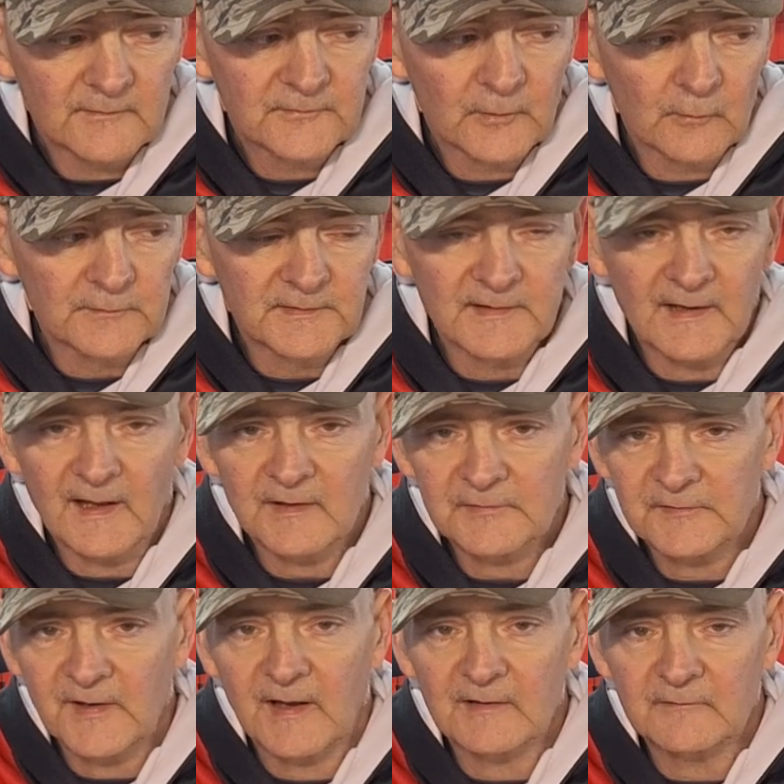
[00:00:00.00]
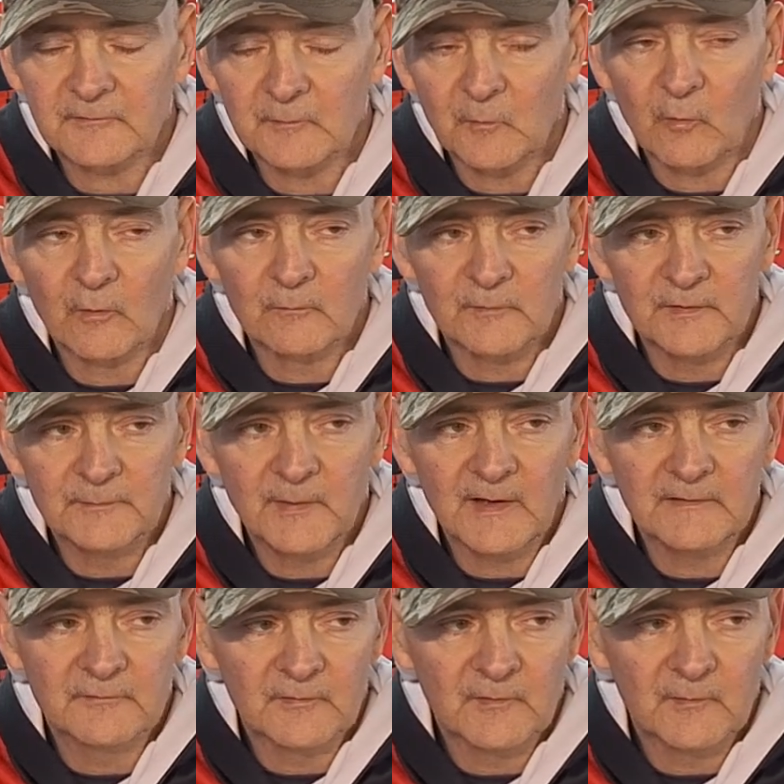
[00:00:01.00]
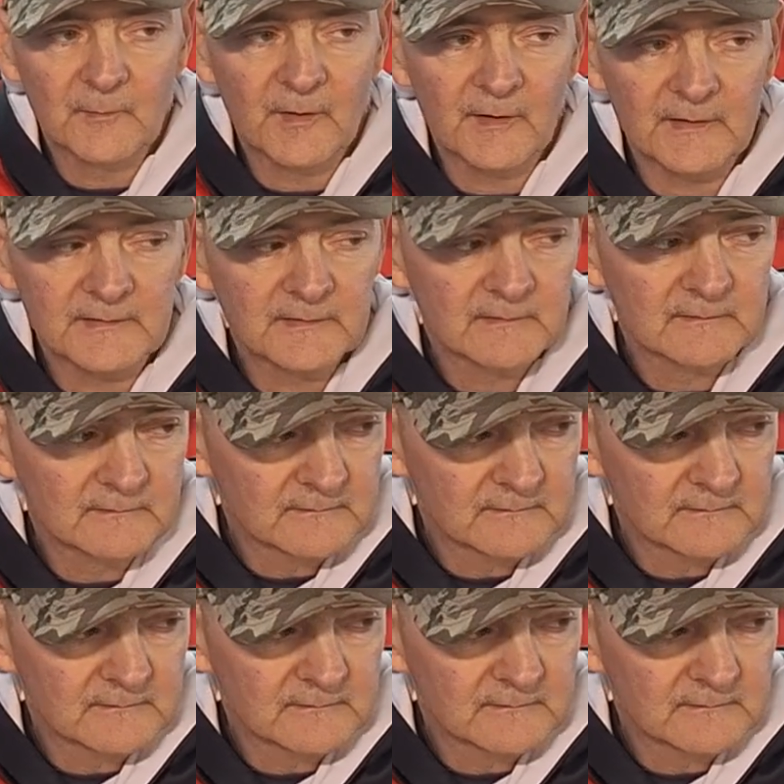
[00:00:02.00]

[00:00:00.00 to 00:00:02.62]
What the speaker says: Sold the gas tank for more than we paid for the bike.